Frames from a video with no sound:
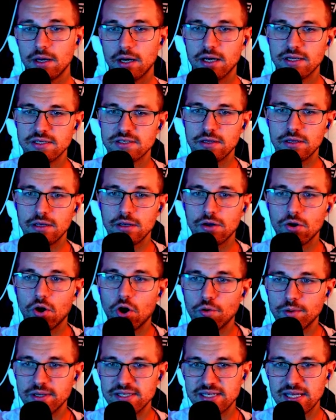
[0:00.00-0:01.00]
so that you can
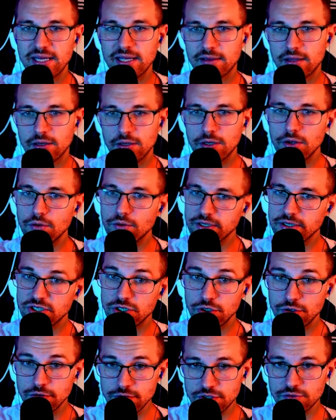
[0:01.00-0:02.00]
always hit their units
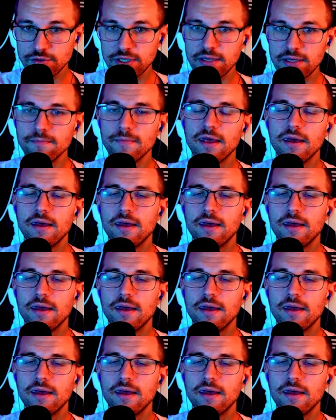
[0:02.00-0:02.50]
usually.